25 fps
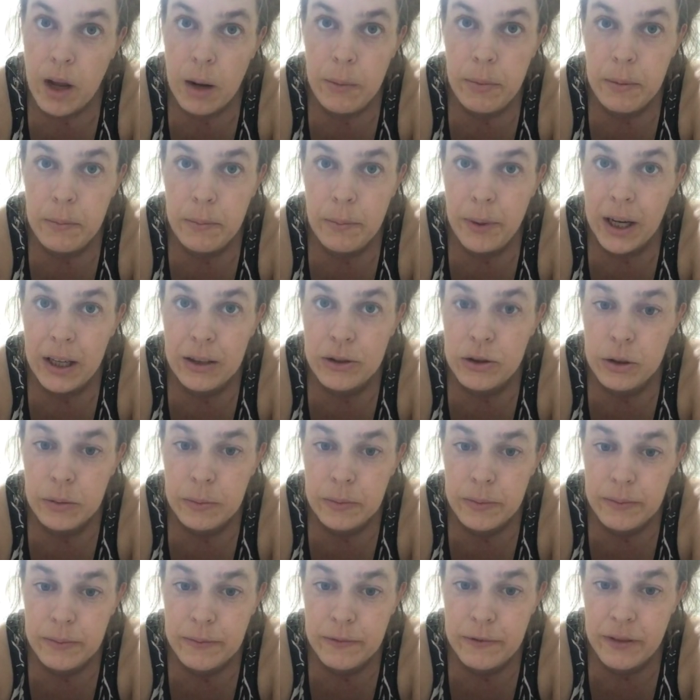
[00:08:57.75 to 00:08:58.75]
I've been backed
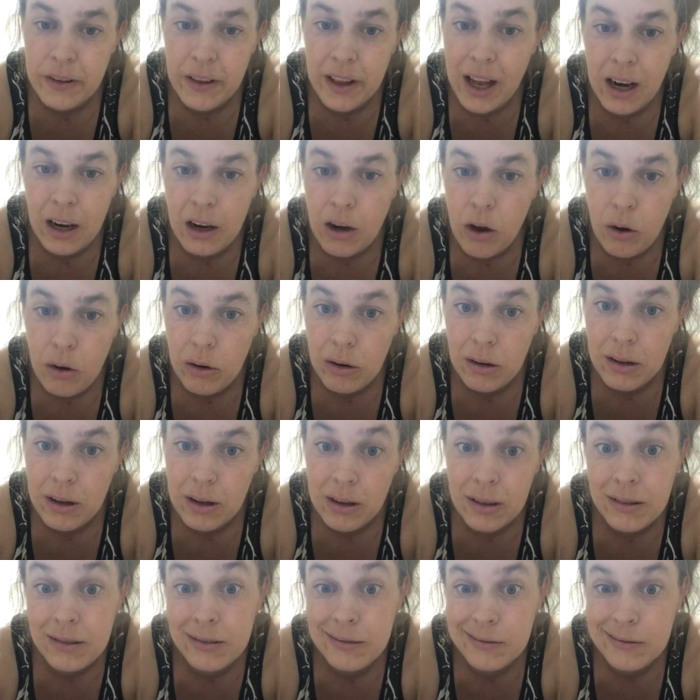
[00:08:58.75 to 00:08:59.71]
up for that long.